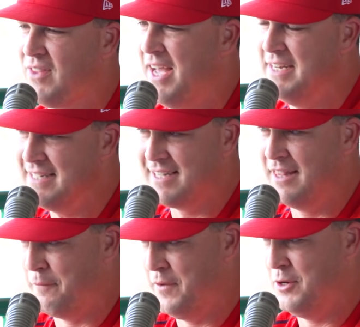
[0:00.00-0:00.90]
I didn't see
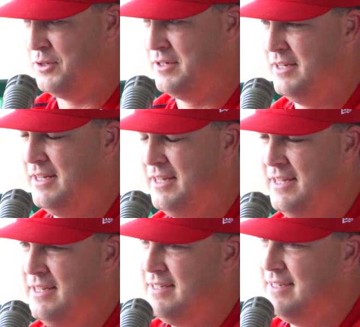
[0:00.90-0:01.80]
the field,
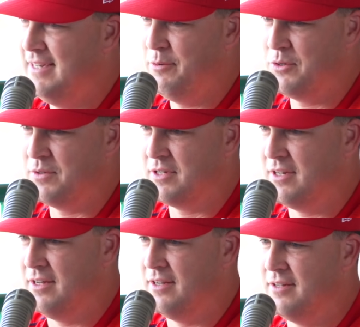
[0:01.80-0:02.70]
which was
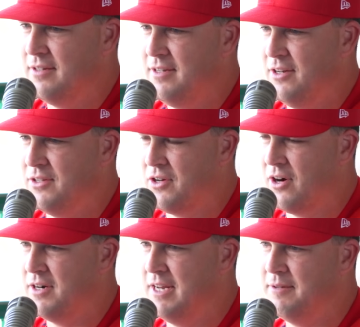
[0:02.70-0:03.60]

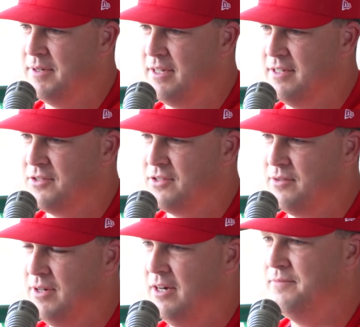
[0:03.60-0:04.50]
disheartening because,
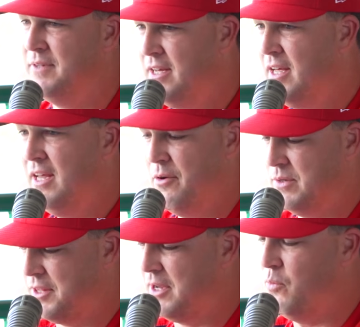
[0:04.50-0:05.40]
well, it
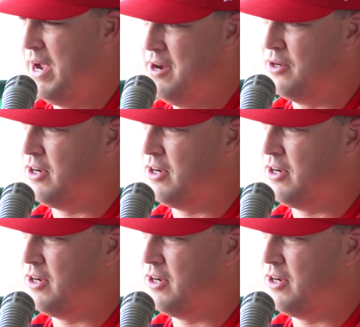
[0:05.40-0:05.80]
was, I think, Waino,